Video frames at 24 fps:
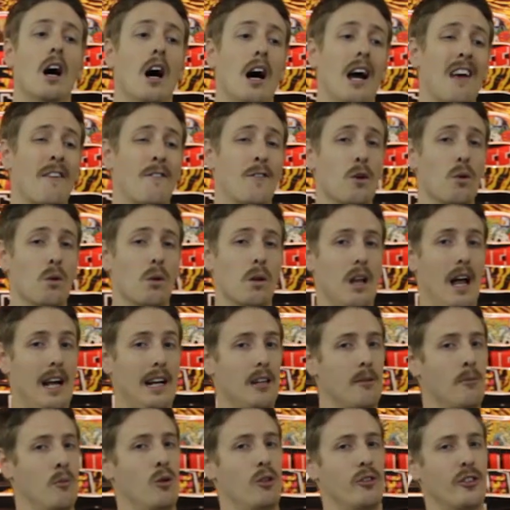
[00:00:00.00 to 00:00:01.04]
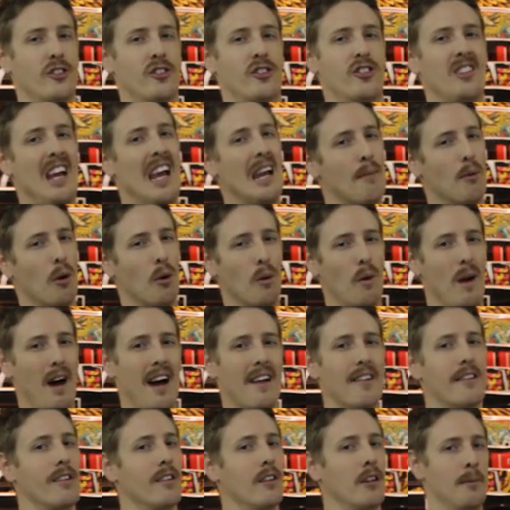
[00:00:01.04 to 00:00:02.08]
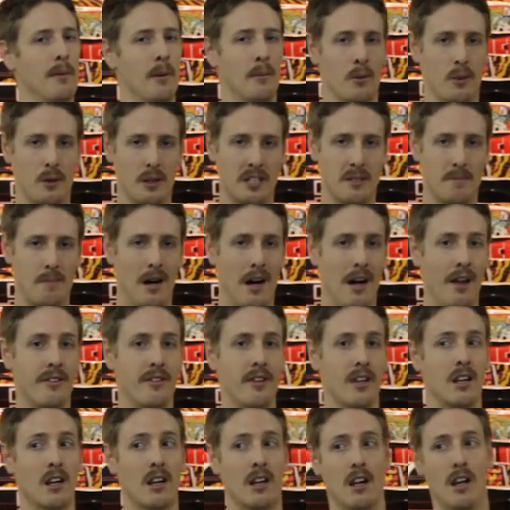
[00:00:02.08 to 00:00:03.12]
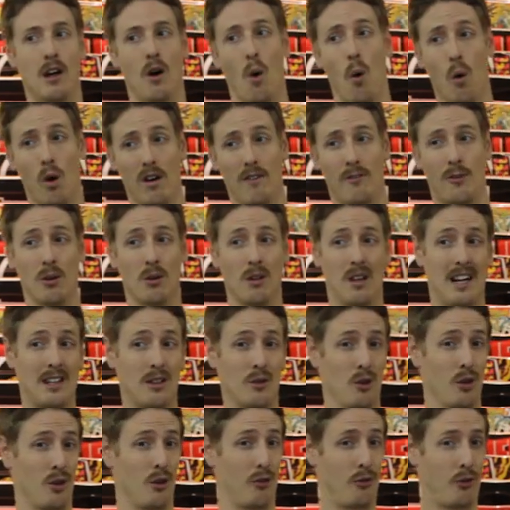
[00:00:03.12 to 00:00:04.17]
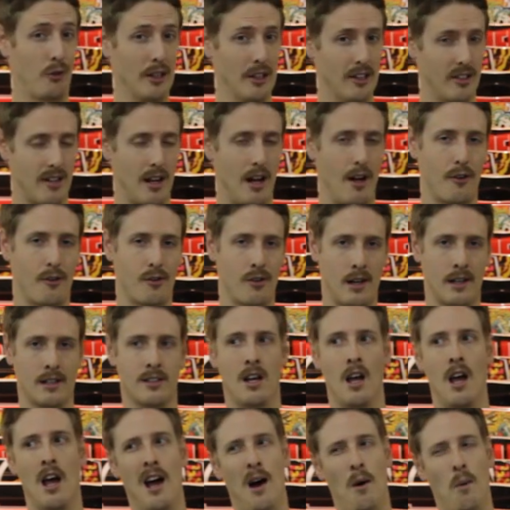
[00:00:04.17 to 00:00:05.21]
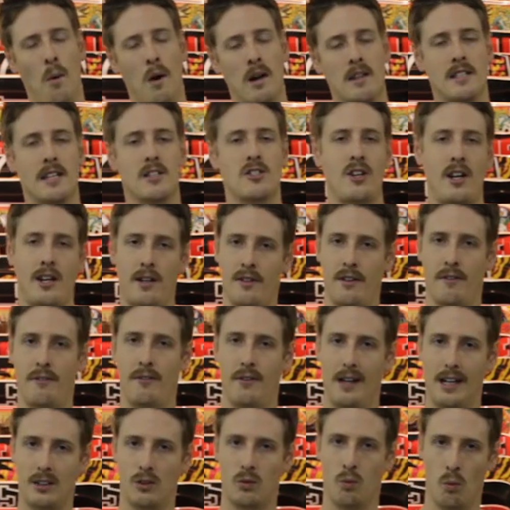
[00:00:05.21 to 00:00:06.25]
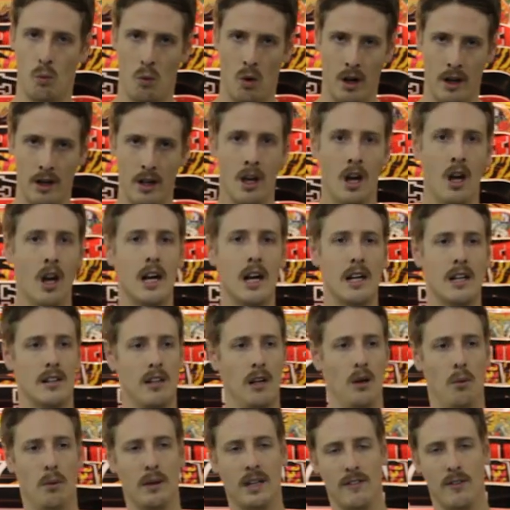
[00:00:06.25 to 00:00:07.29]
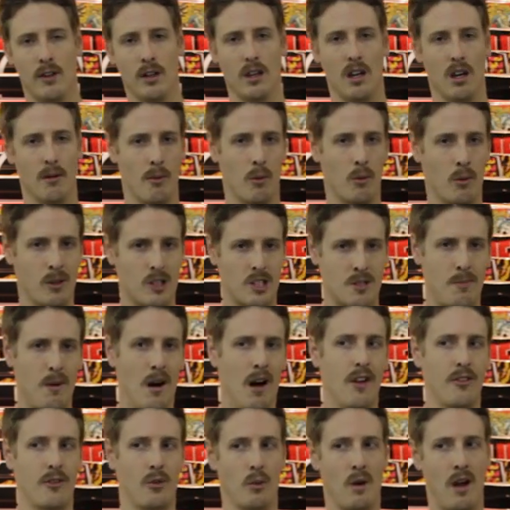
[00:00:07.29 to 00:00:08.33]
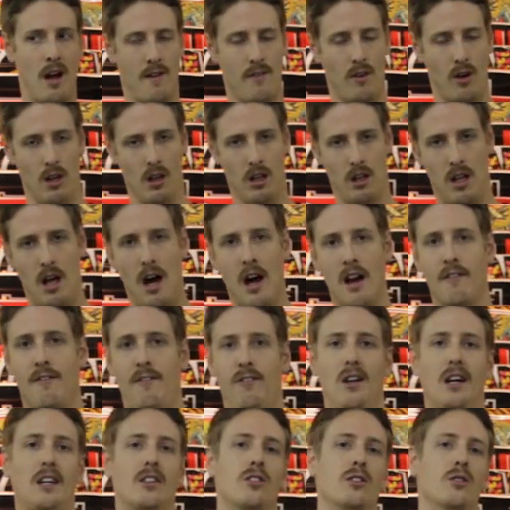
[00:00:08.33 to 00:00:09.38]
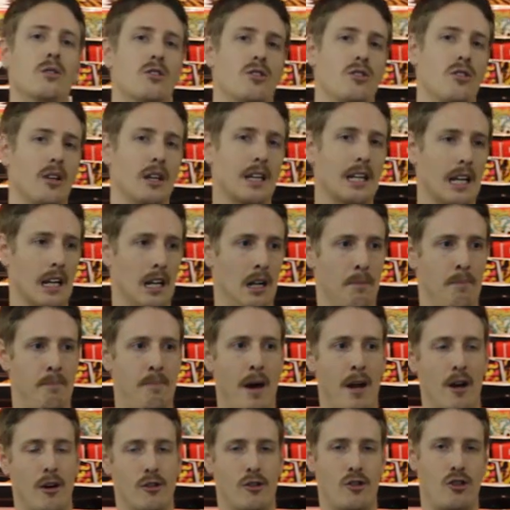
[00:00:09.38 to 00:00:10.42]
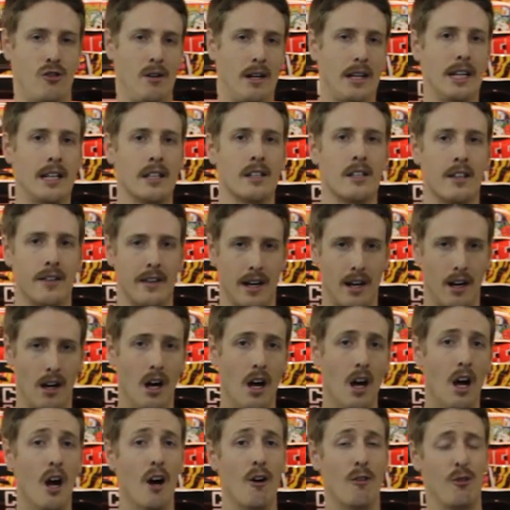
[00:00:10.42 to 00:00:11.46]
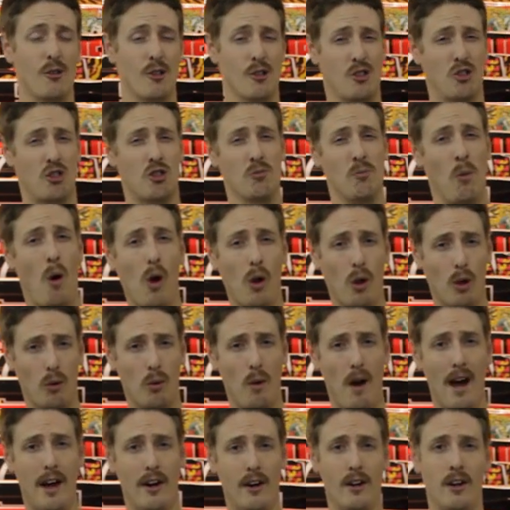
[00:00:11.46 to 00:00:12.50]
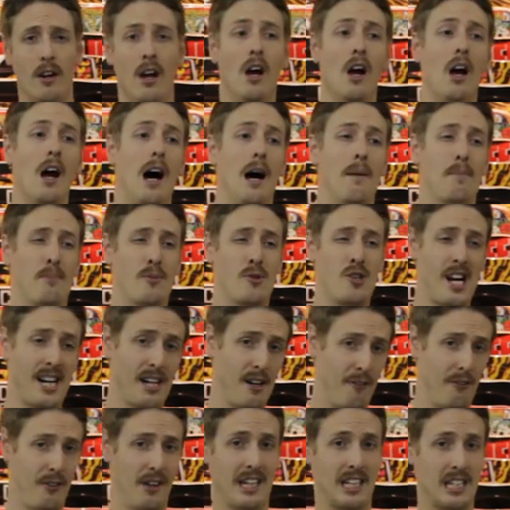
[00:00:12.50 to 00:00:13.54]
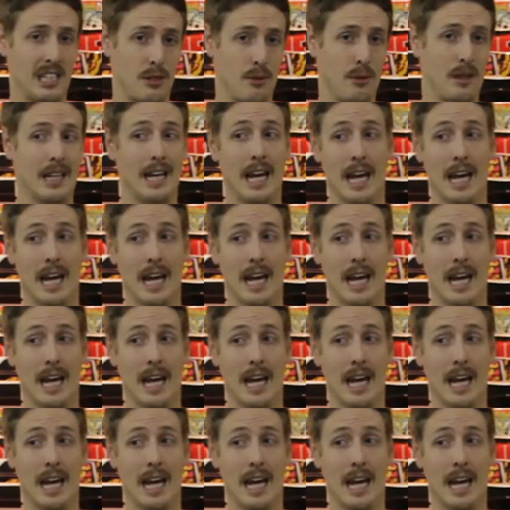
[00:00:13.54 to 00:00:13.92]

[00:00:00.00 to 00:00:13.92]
If you like a more stable ride, it's a little bit more responsive, or if you like doing little freestyle tricks, I want to say check out the Flex 1. It will give you a little bit more response and will have a lot of flex to it, so you get a better trick into there. For the smaller rider, check out Flex 3.